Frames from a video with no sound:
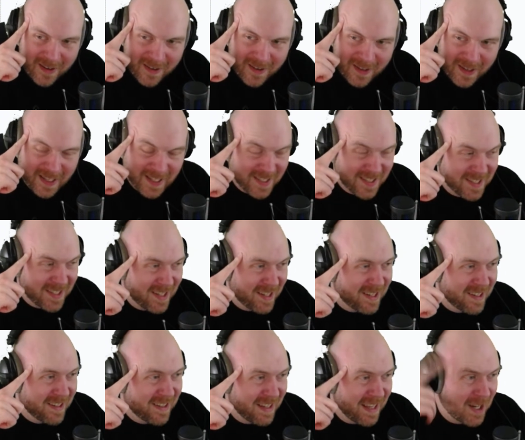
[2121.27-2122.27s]
get
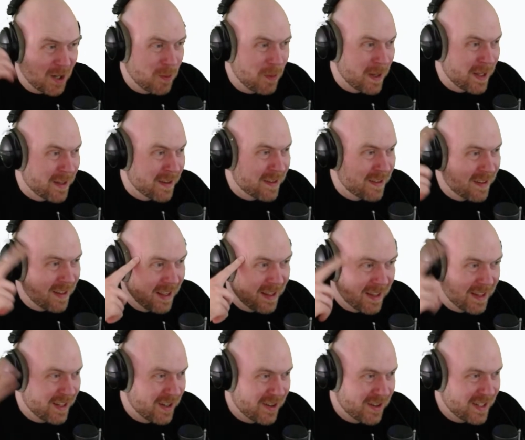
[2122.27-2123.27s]
stuck, and quit. And
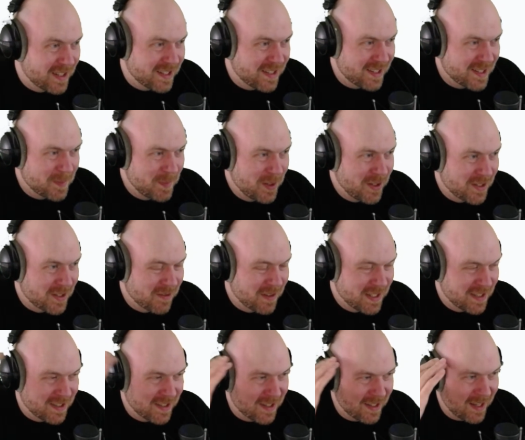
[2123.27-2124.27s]
then they don't get to experience the
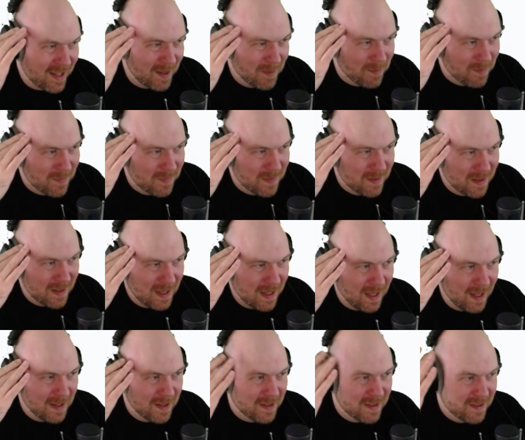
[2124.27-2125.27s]
rest of the game.
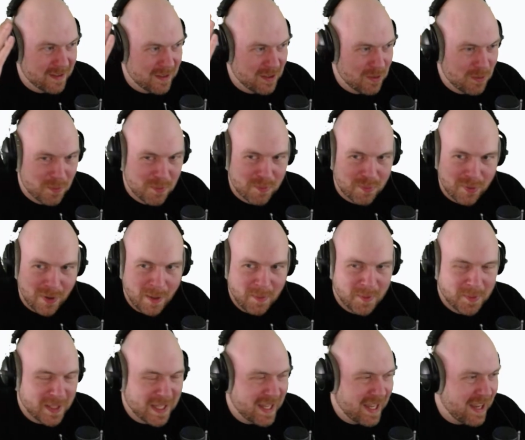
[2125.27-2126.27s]
And you
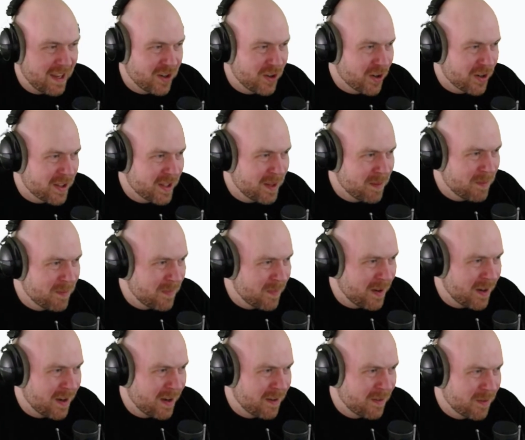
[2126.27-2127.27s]
probably can't hook them
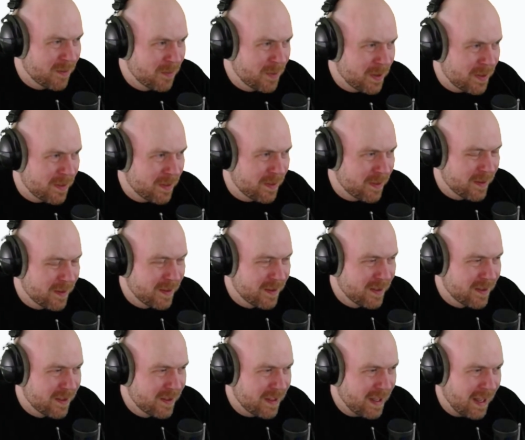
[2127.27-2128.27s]

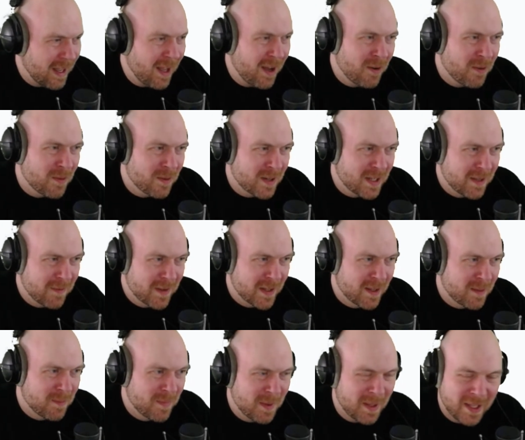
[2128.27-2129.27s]
without giving
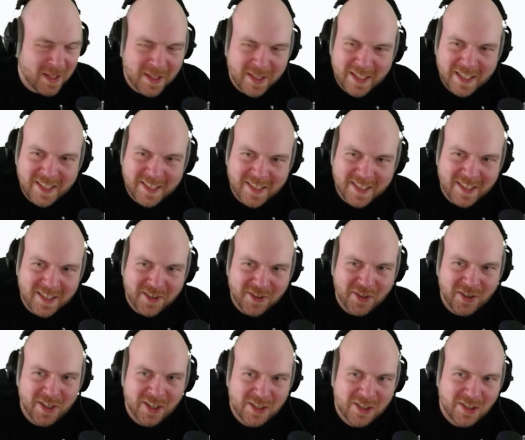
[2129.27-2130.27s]
them at least an
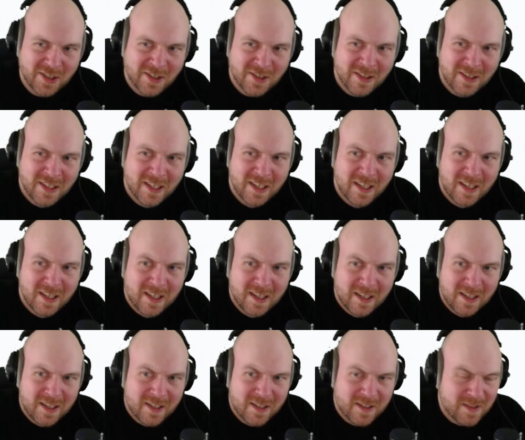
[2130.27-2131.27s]
introduction.
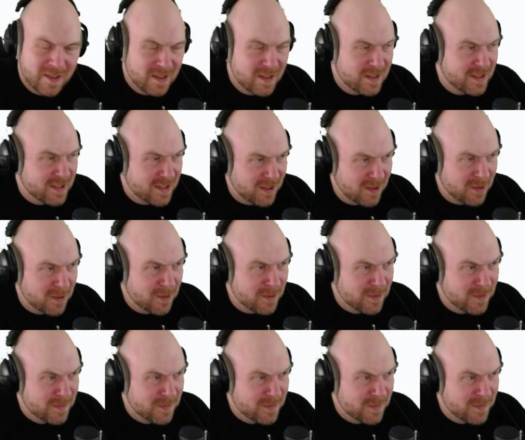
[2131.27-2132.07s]
So